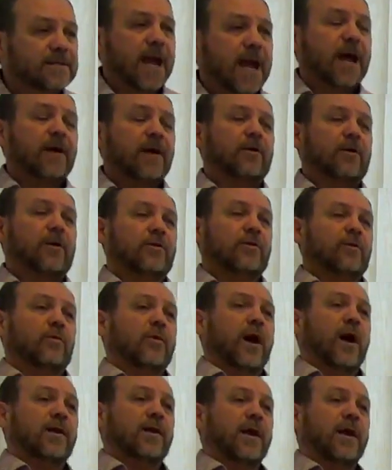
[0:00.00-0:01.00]
down on the
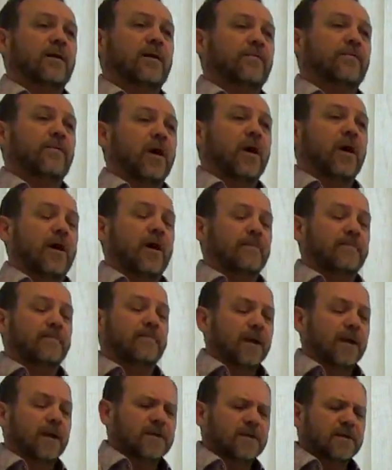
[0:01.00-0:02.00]
right hand of
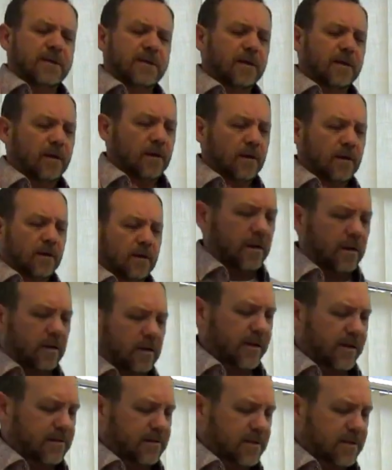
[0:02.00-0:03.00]
God. You see,
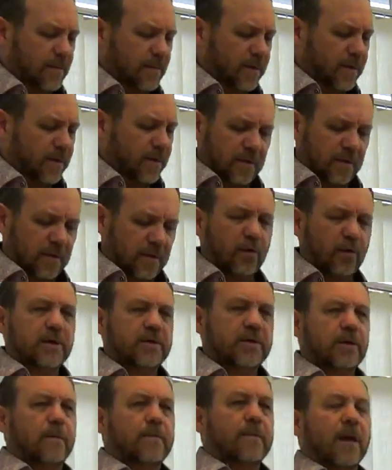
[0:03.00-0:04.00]
it's something
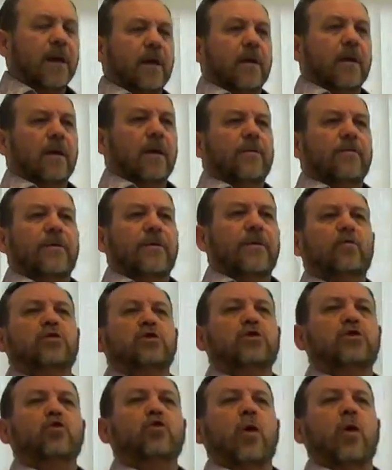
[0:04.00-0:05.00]
curious here.
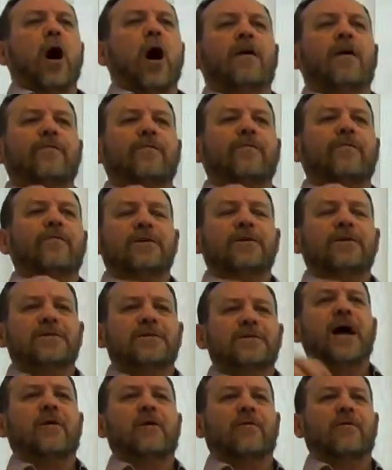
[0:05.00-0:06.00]
Those who offered this
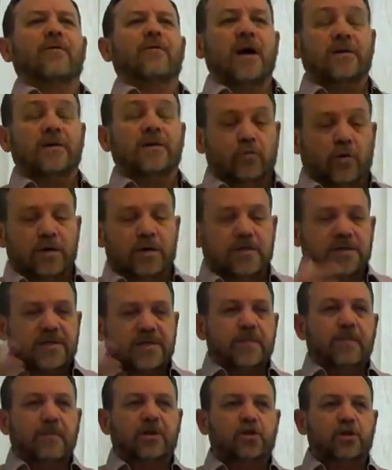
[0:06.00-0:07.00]
sacrifice, you're going to
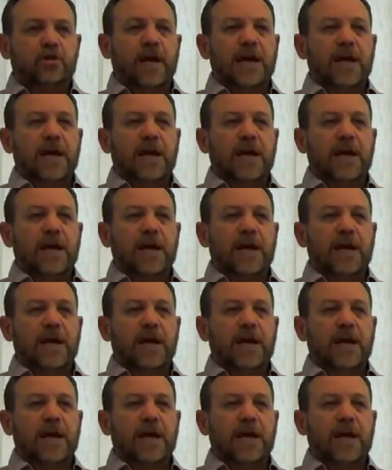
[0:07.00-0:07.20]
see much